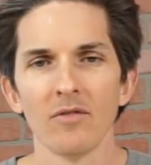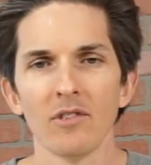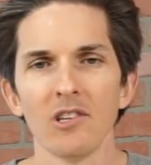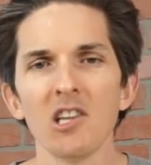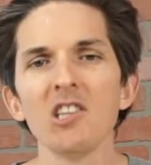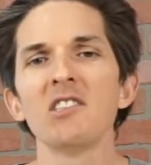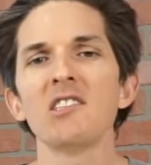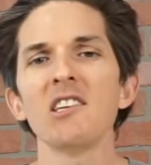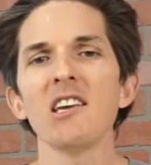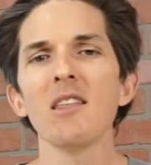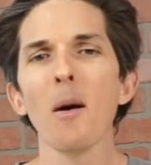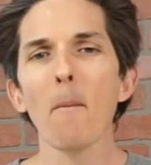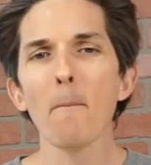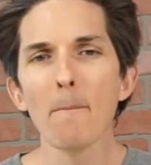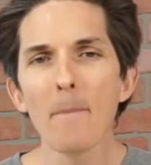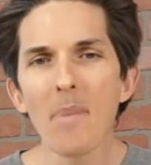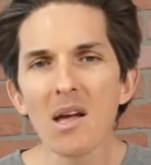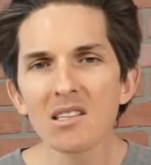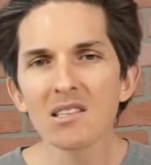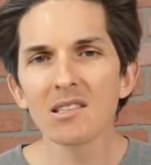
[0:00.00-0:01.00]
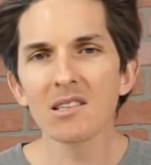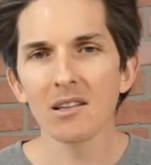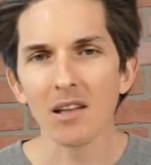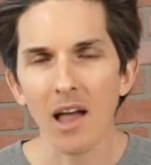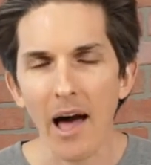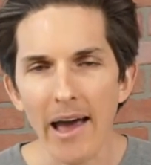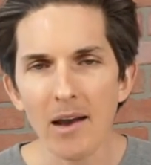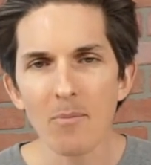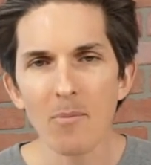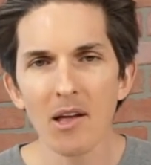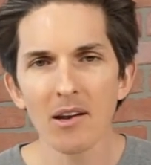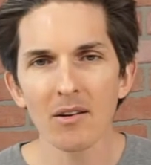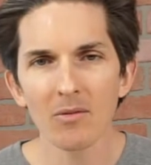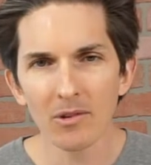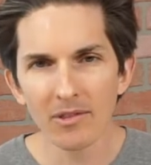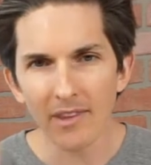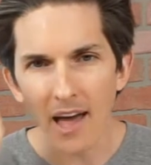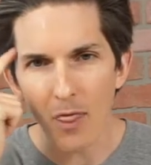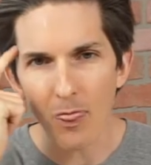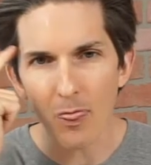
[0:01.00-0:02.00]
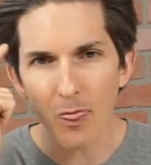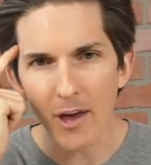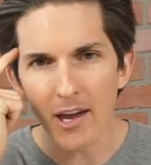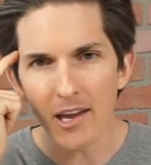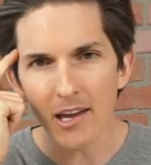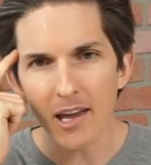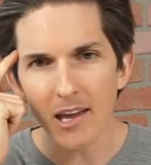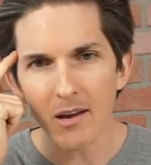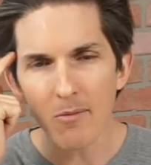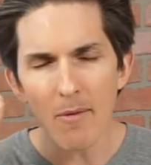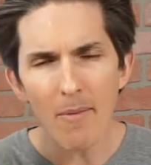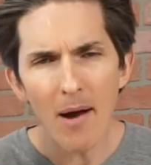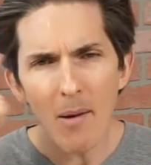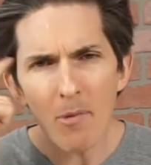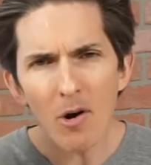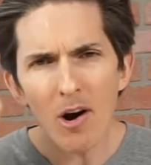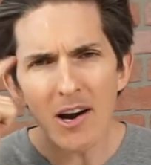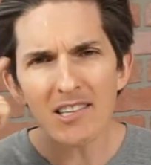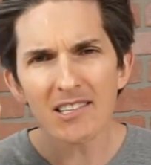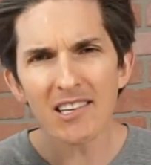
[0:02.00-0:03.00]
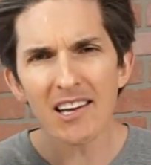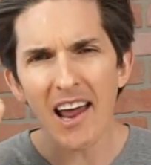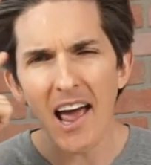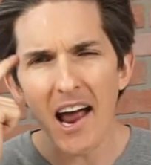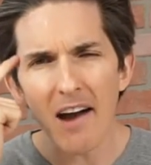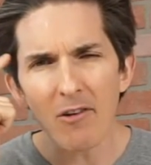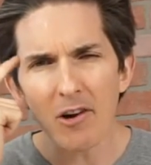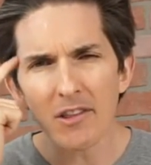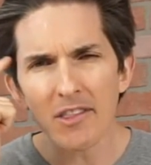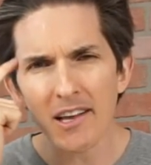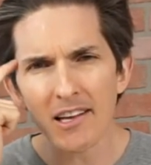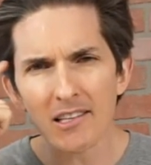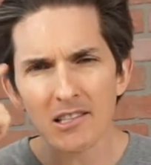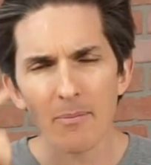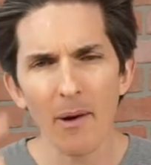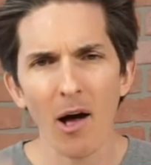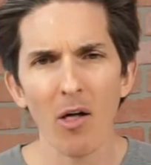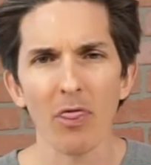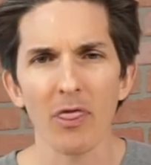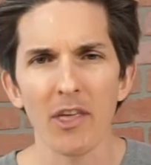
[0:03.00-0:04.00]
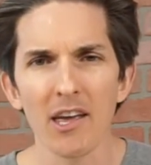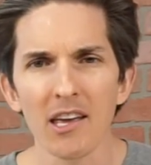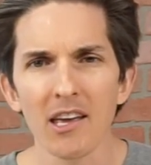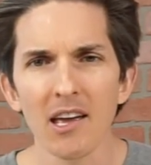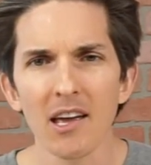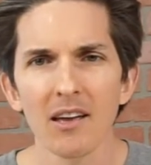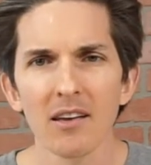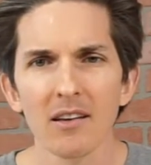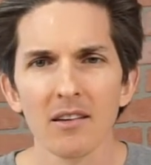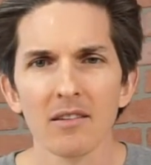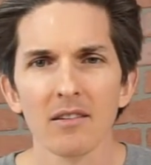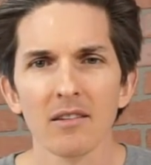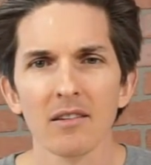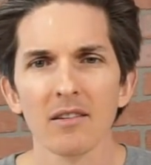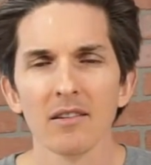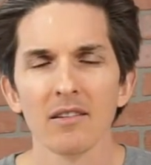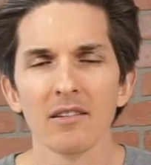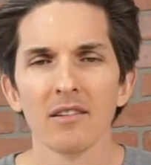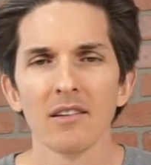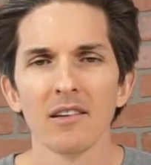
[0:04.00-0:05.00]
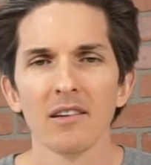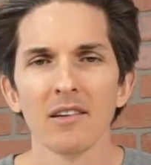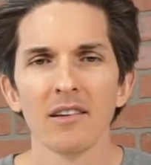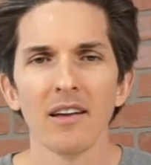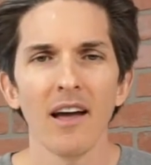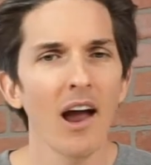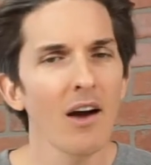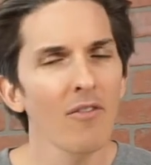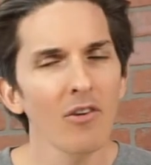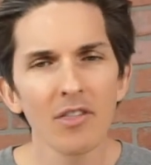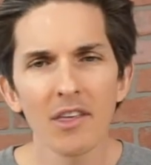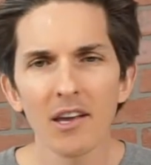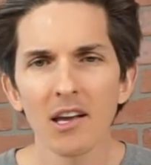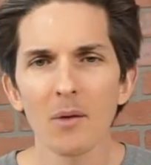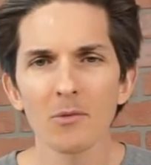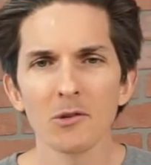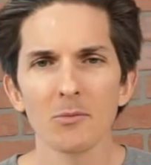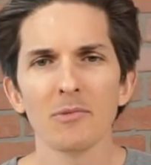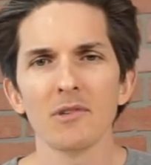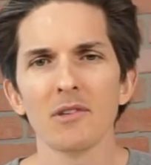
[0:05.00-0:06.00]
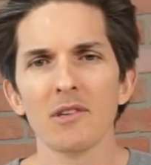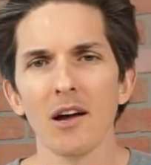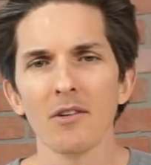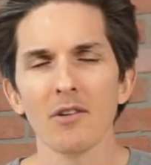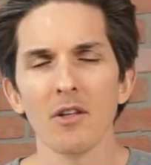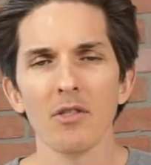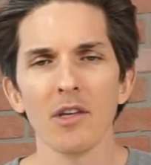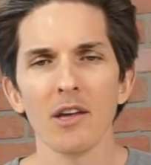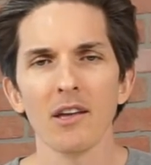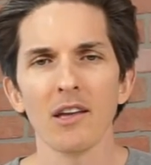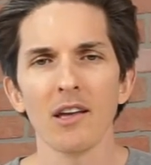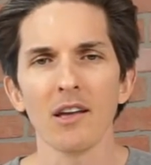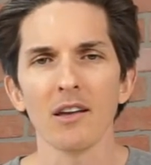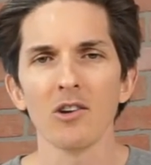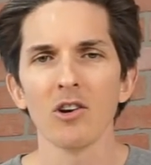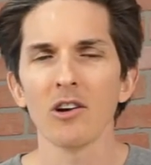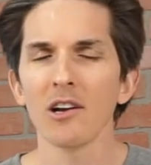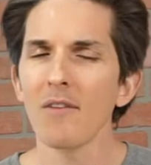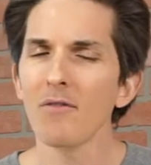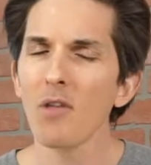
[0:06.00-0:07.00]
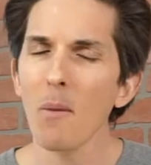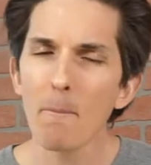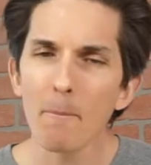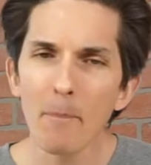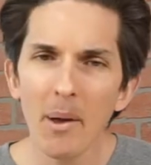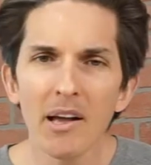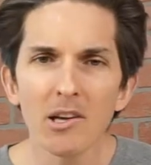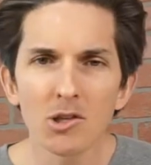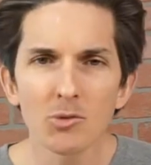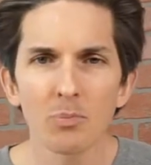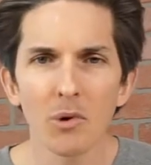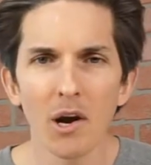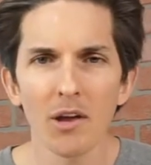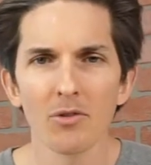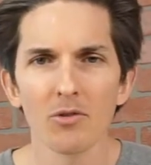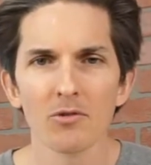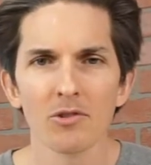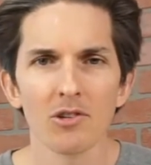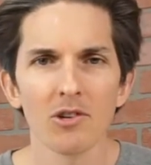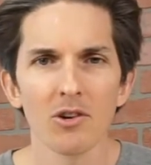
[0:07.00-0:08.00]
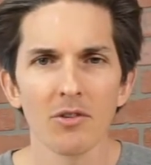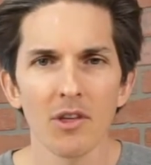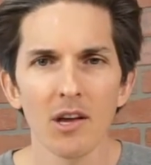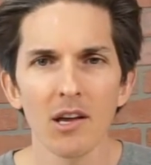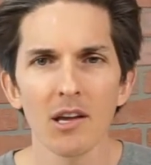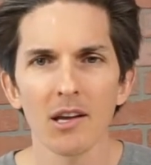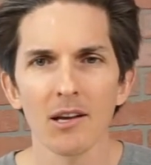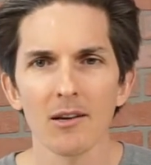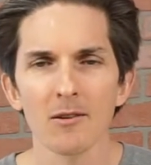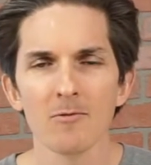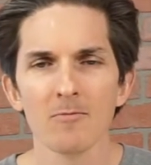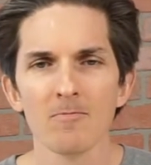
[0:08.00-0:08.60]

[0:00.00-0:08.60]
Do you see the misalignment with that thinking? Remember I said everything is about thinking? Everything comes down to thinking. You're going to have the biggest breakthroughs in your thinking.